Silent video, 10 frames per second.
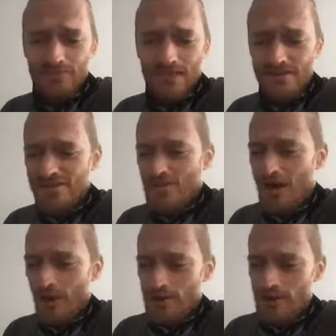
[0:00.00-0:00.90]
And
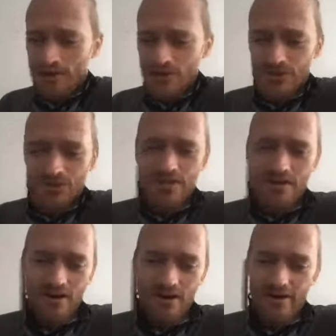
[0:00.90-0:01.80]
somehow along the
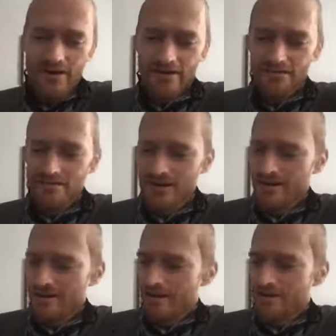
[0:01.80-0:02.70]
journey, I
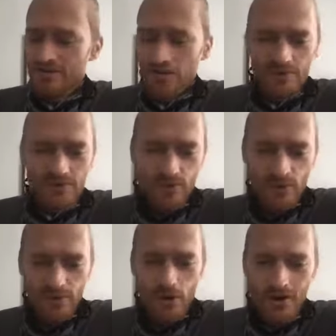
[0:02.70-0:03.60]
fell in love
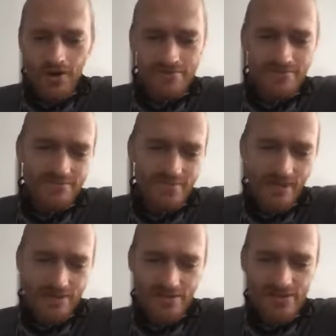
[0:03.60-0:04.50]
with yoga
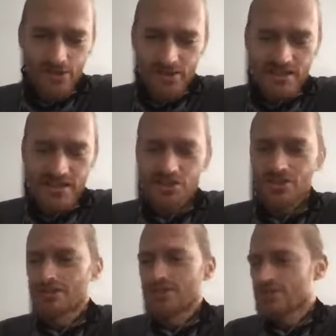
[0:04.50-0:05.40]
and started
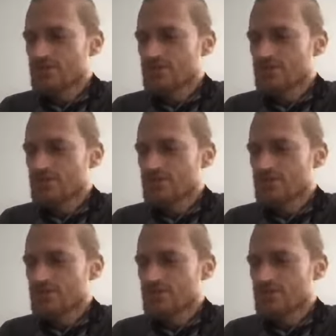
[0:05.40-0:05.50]
teaching and